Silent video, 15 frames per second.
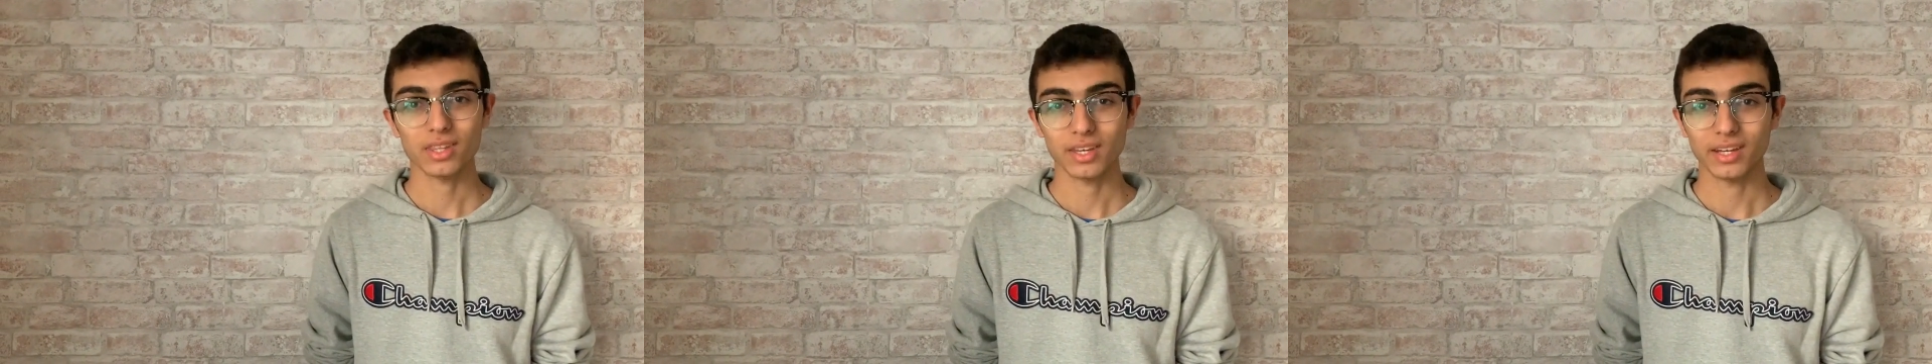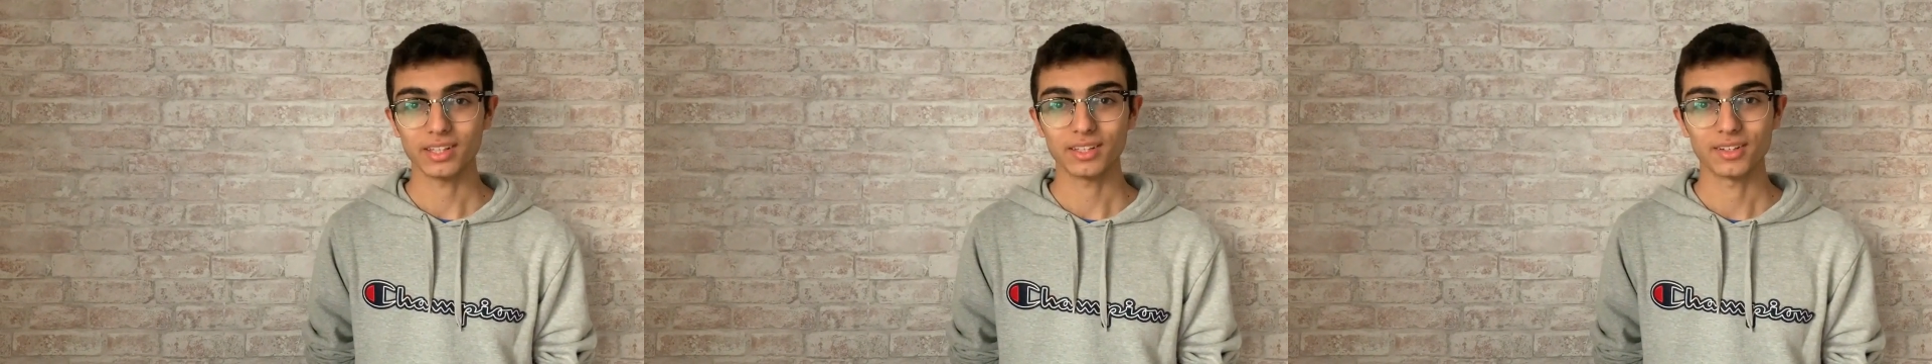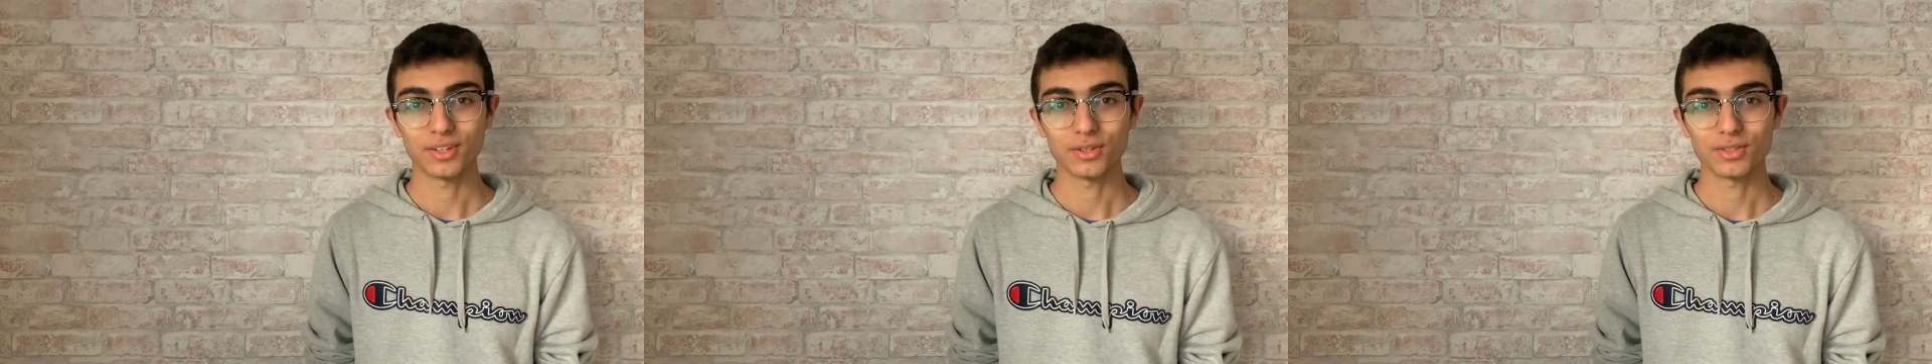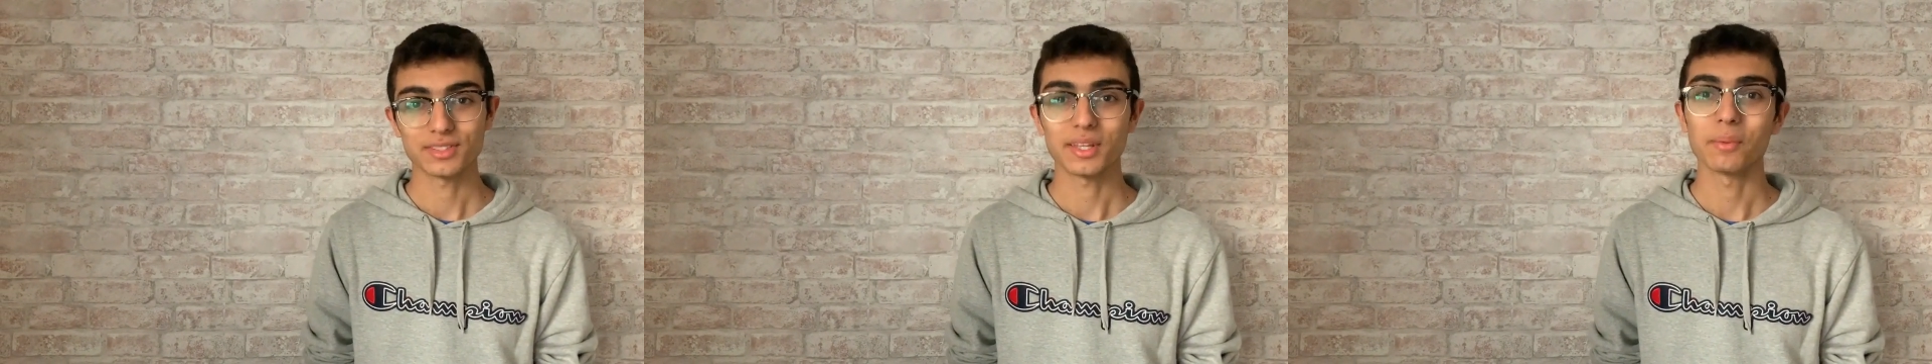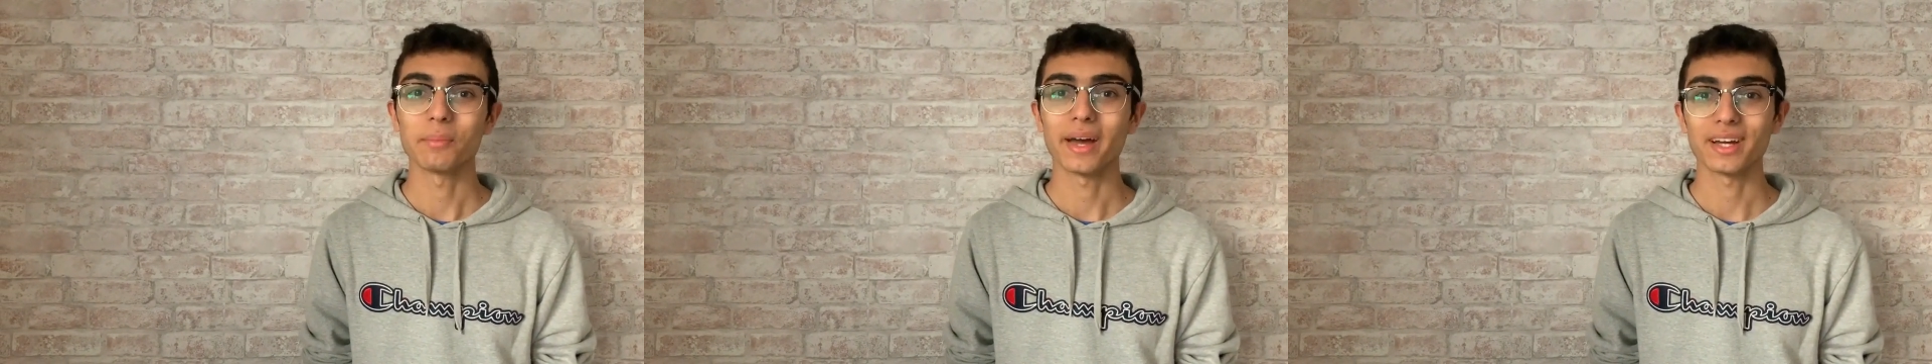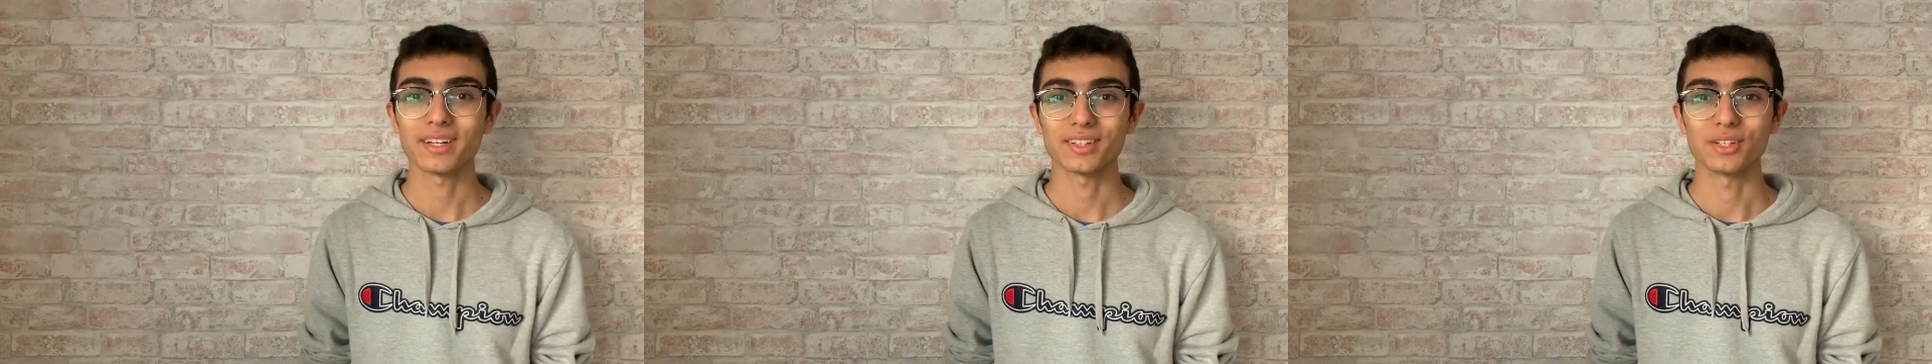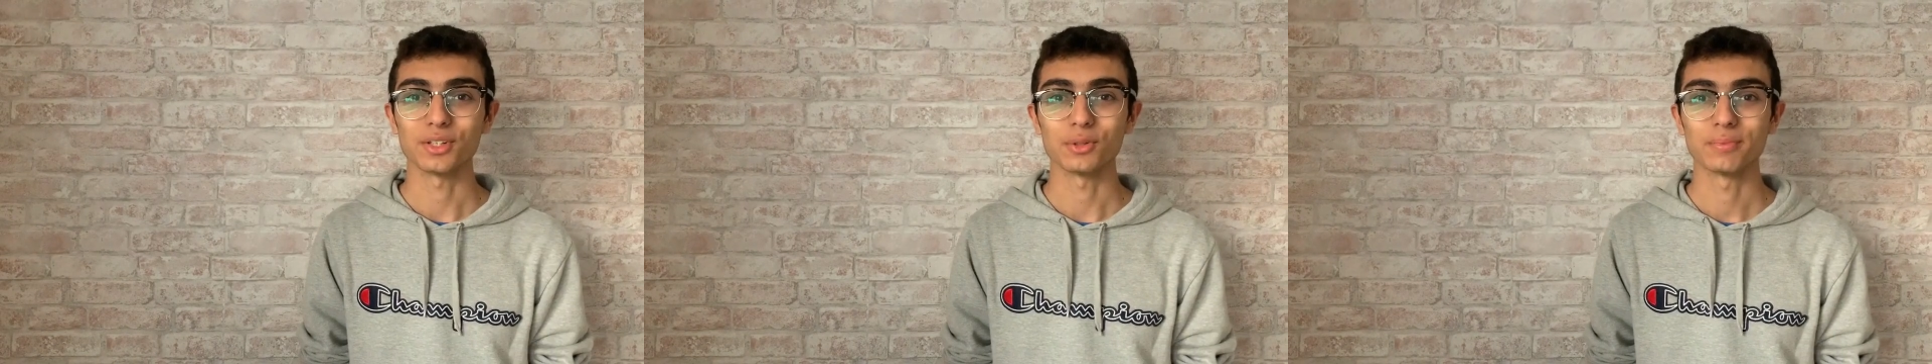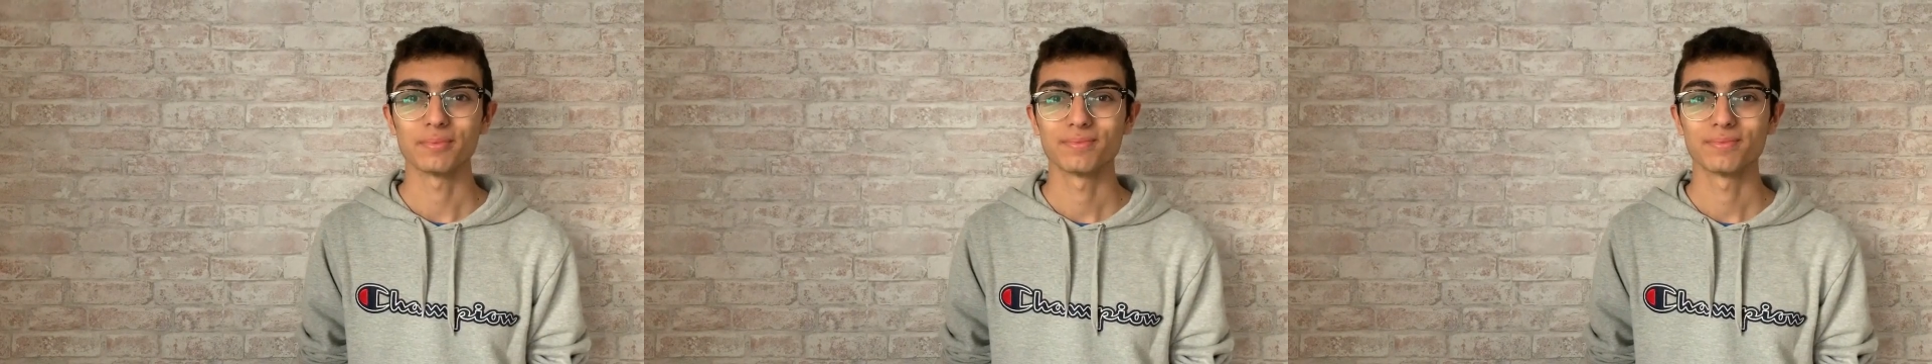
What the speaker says: Nightly News. Now back to you.